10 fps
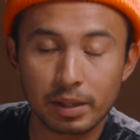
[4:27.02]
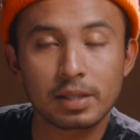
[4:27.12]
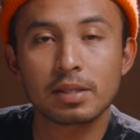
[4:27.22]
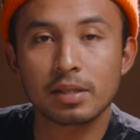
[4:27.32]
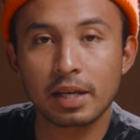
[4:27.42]

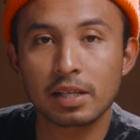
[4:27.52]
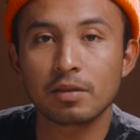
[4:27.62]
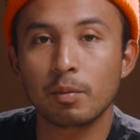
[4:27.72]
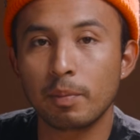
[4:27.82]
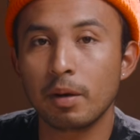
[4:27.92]
this is a case
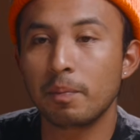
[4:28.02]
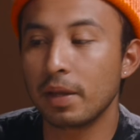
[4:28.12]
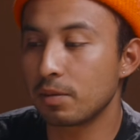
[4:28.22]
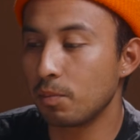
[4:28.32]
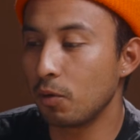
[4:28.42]
of a pump
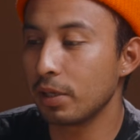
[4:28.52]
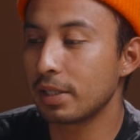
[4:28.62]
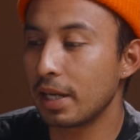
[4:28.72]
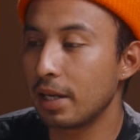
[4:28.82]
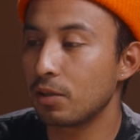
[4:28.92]
that's more
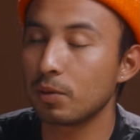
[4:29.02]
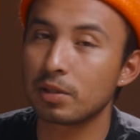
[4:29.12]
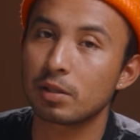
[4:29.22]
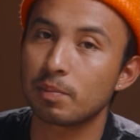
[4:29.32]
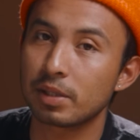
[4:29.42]
designed
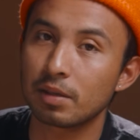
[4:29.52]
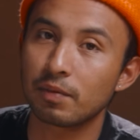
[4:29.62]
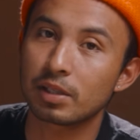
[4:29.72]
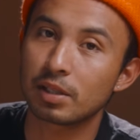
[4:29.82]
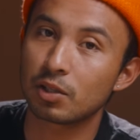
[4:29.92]
towards a
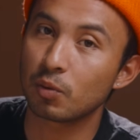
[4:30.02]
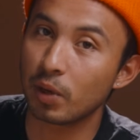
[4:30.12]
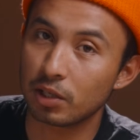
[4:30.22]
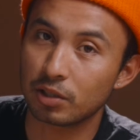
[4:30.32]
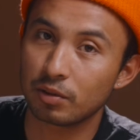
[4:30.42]
specific
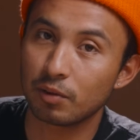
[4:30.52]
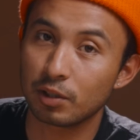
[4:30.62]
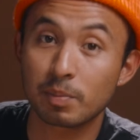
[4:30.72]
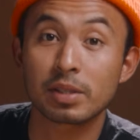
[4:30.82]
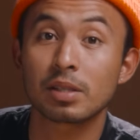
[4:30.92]
situation or a
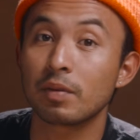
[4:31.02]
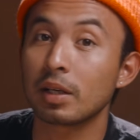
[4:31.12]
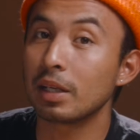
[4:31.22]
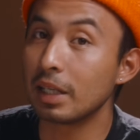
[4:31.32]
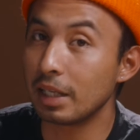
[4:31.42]

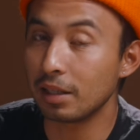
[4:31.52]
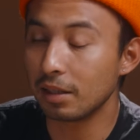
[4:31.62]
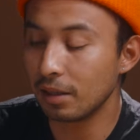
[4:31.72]
specific need.